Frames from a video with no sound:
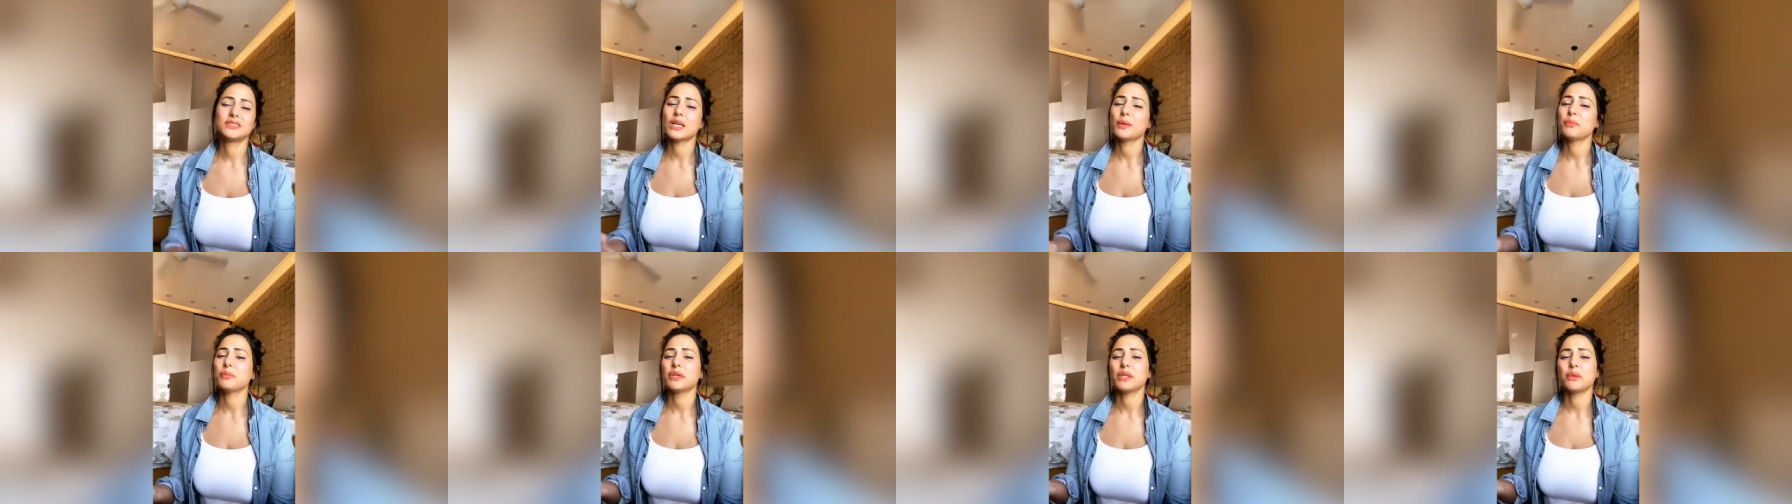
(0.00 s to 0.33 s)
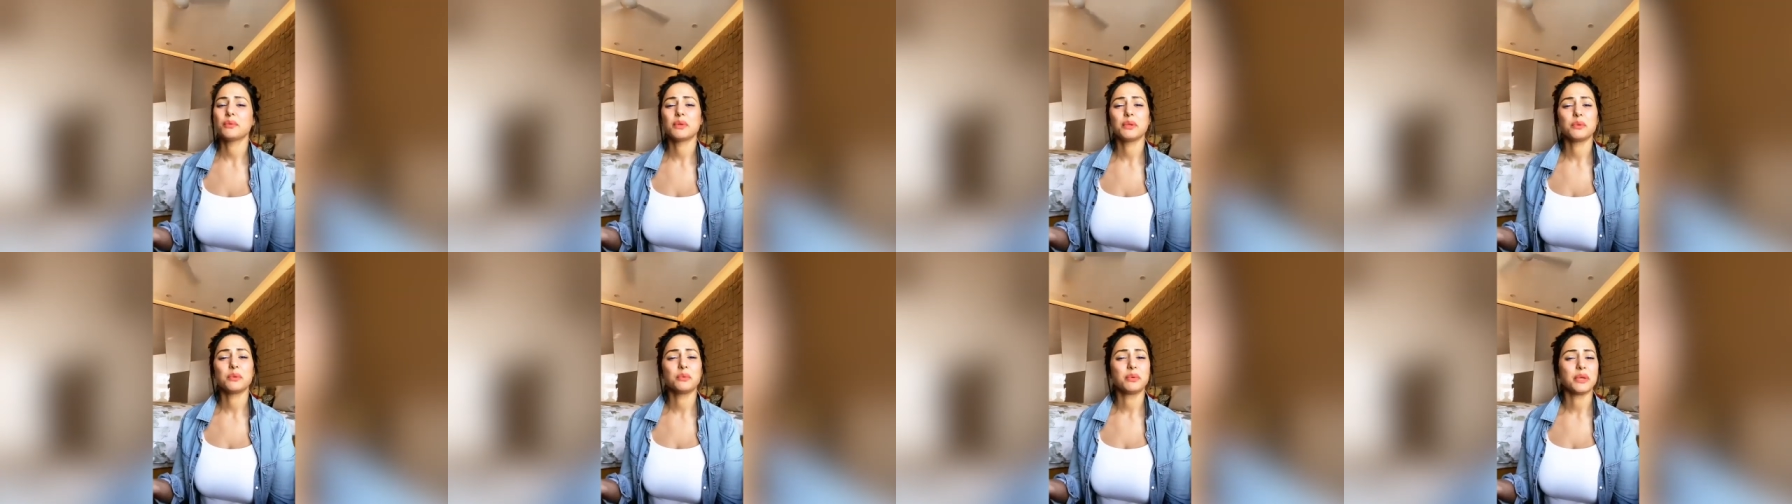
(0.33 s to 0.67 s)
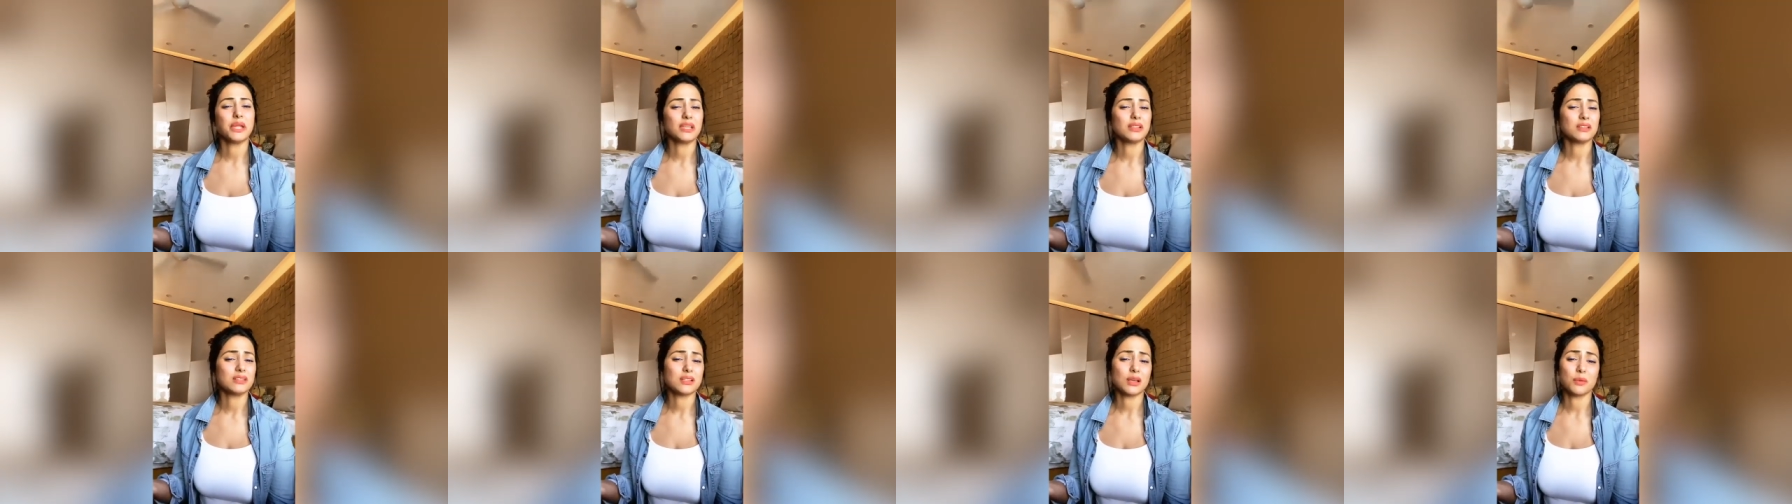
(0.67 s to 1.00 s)
Somebody will
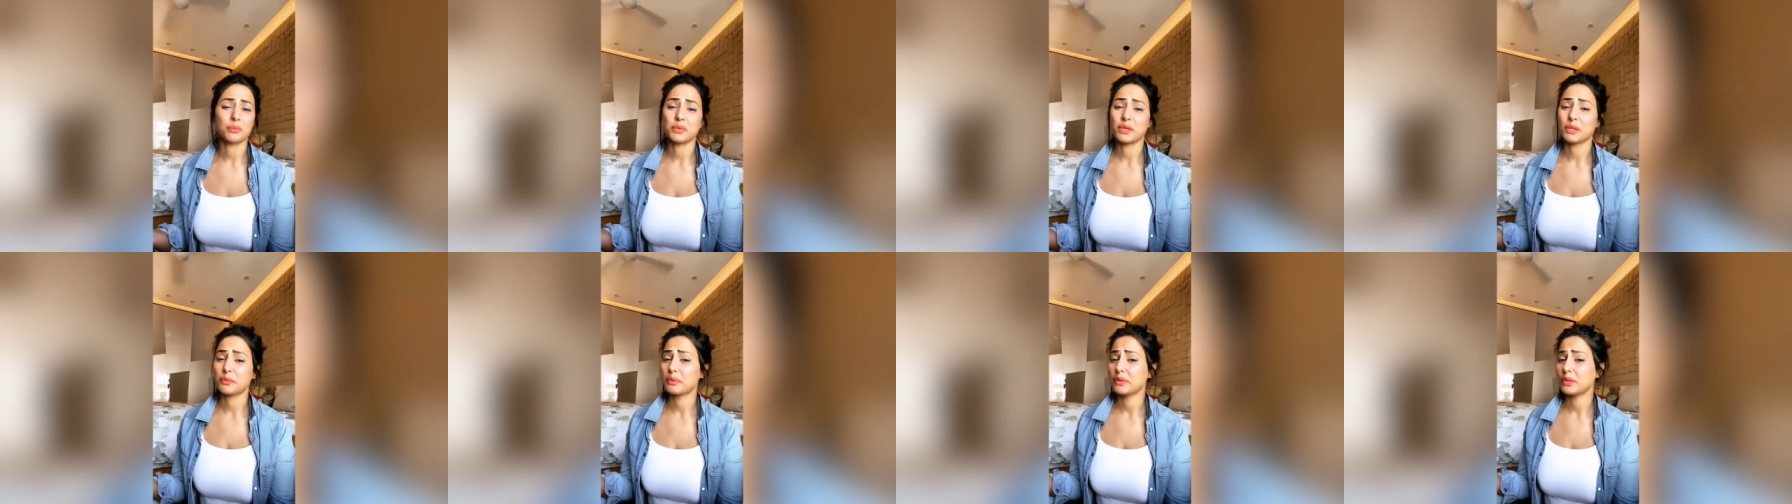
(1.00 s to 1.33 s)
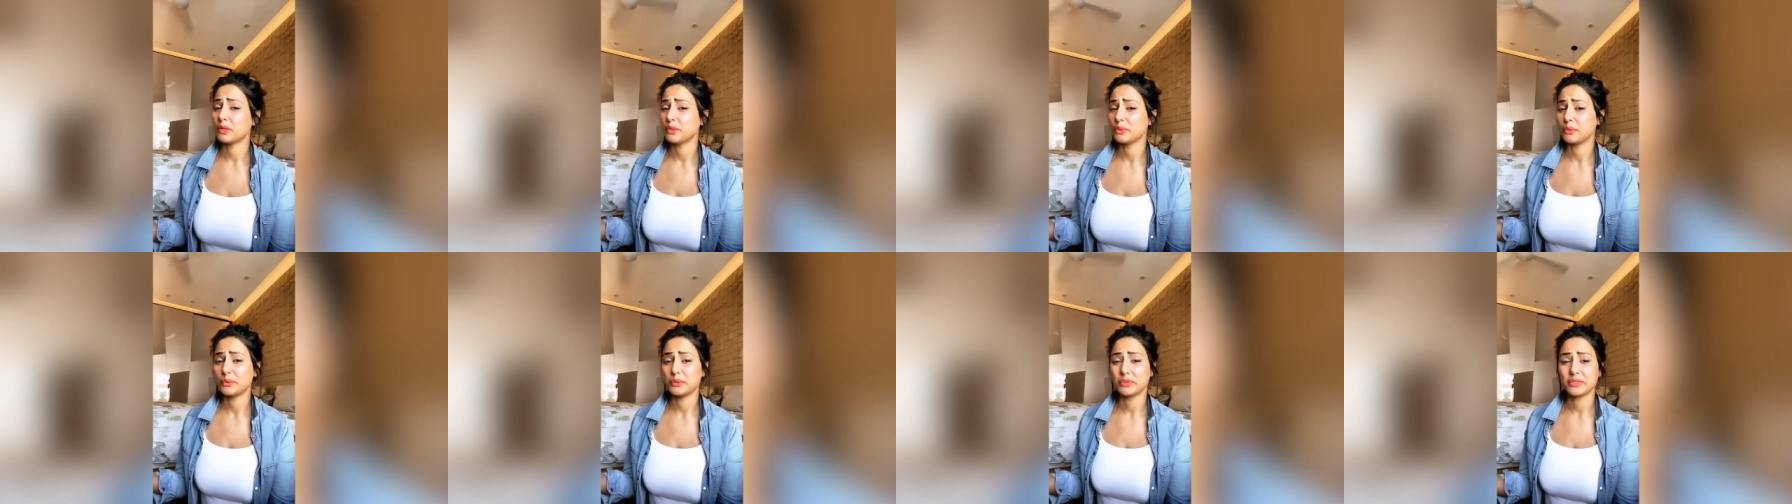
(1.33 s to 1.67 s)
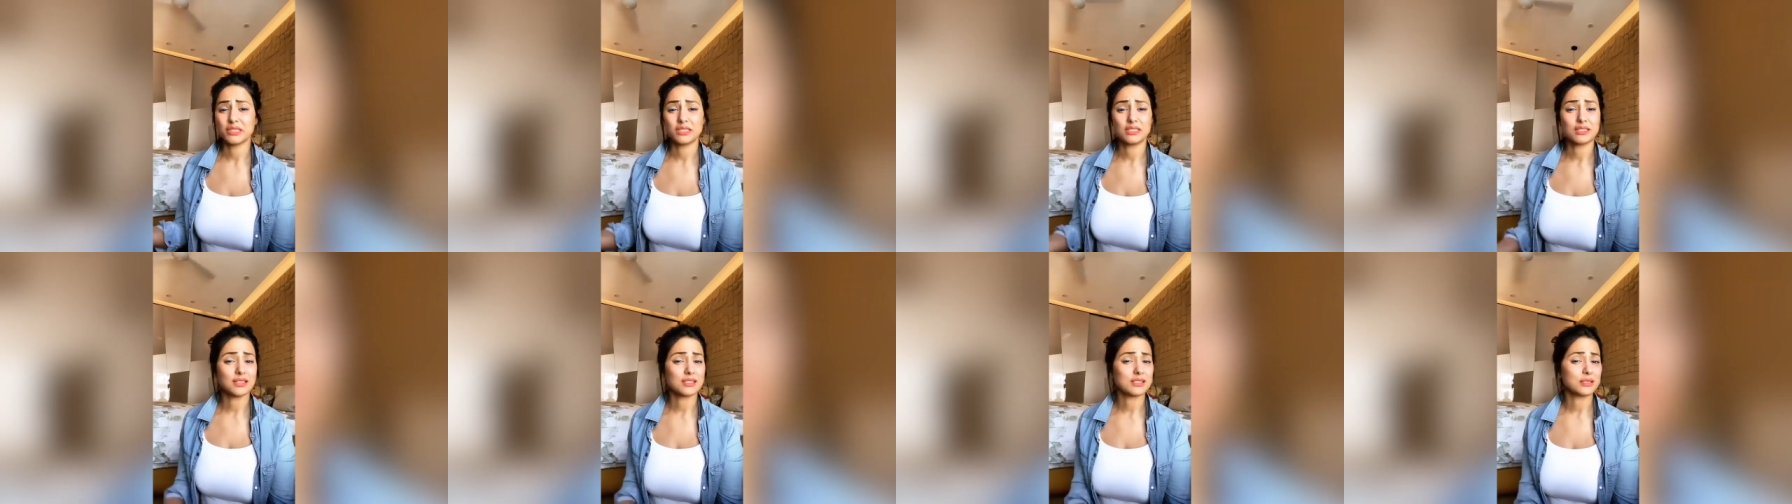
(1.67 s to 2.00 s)
win, somebody will
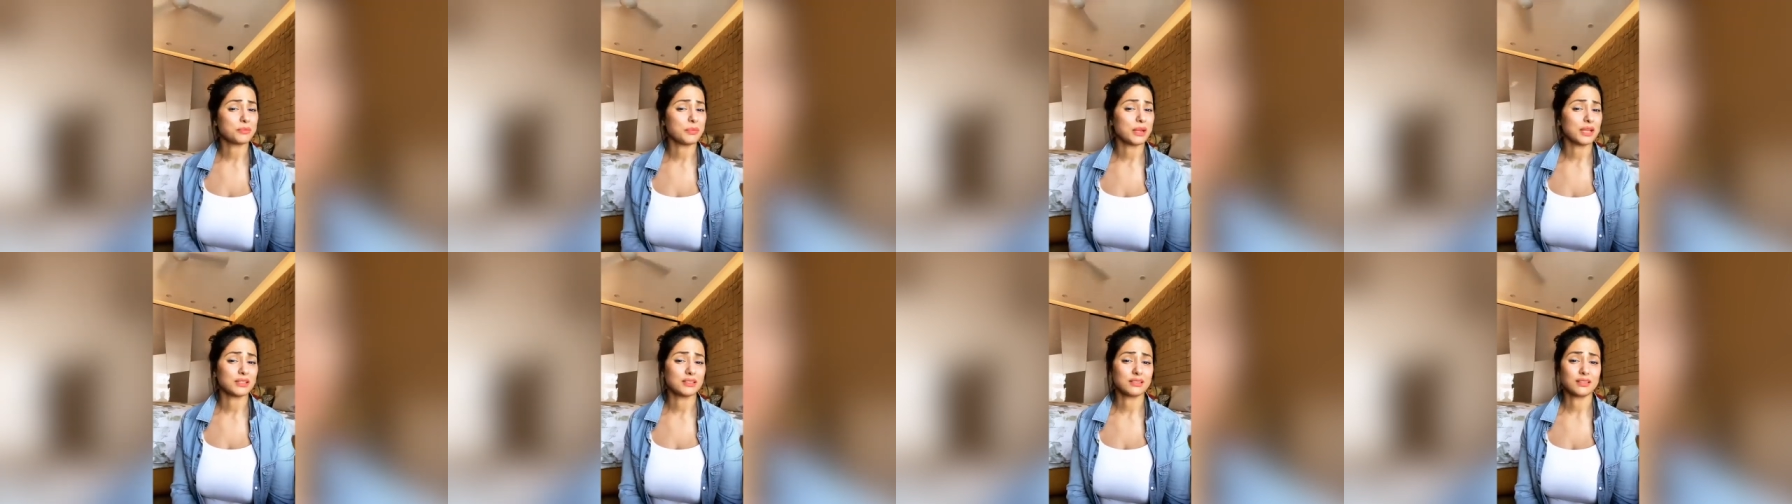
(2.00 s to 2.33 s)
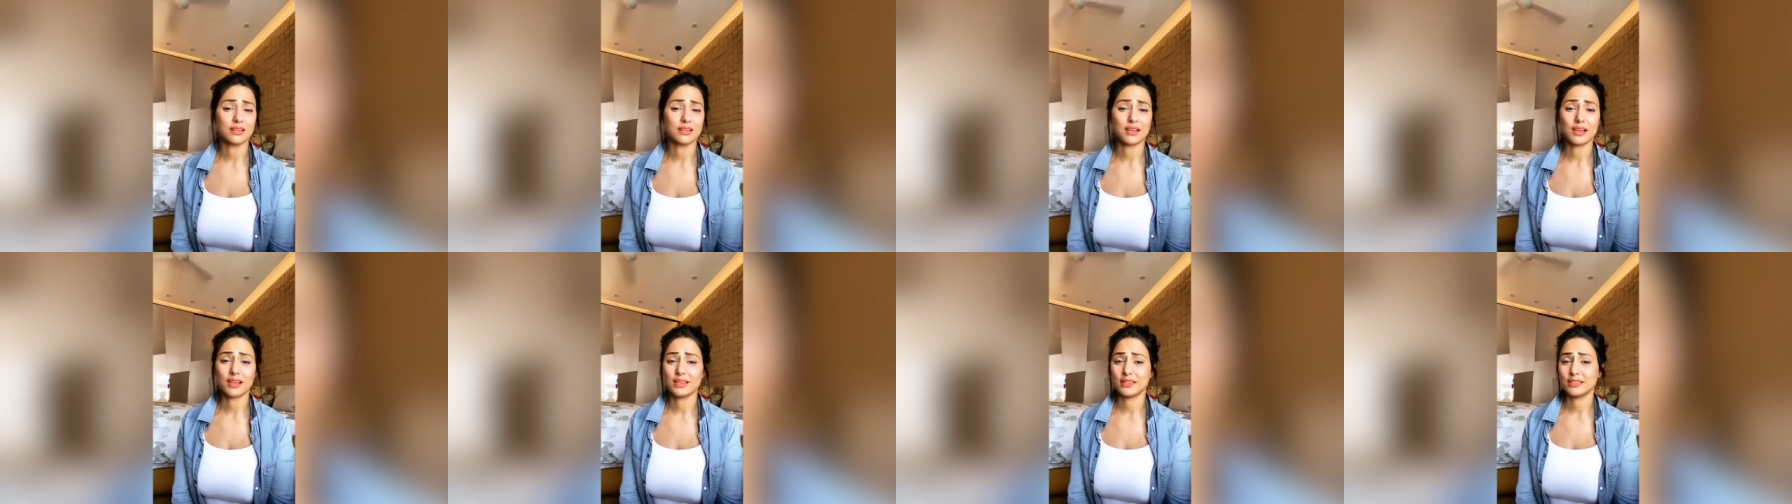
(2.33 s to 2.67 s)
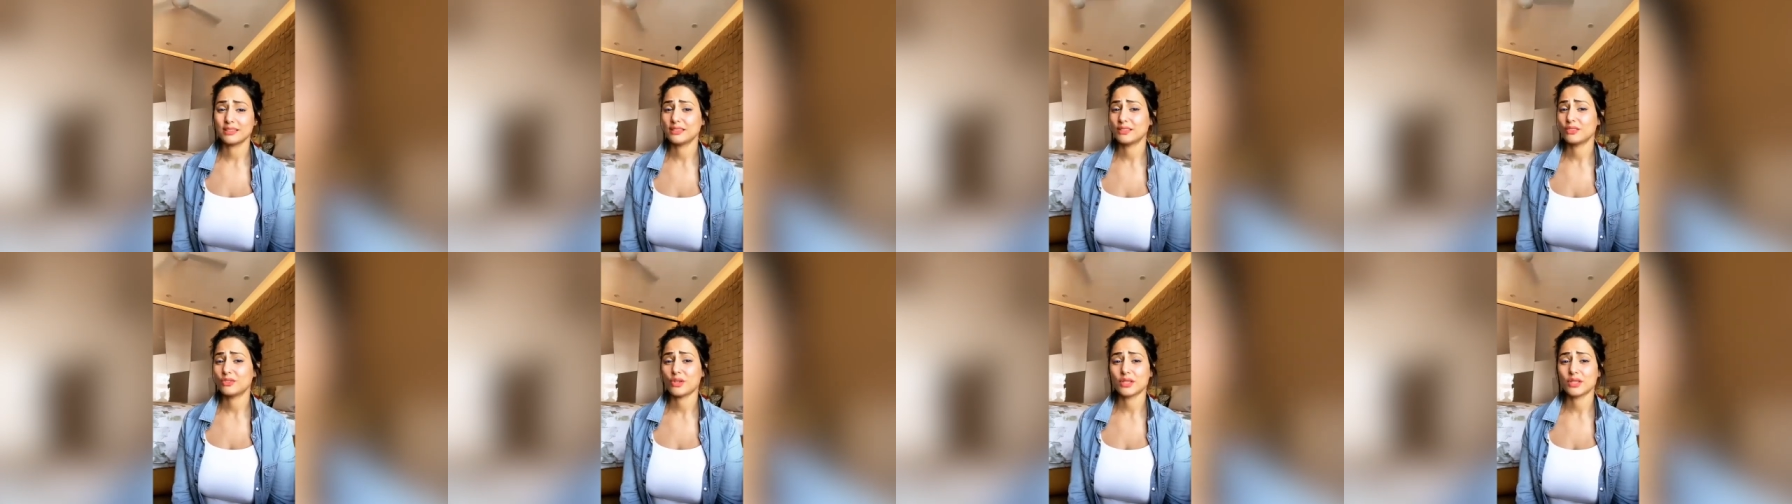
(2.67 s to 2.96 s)
lose. It doesn't matter, guys.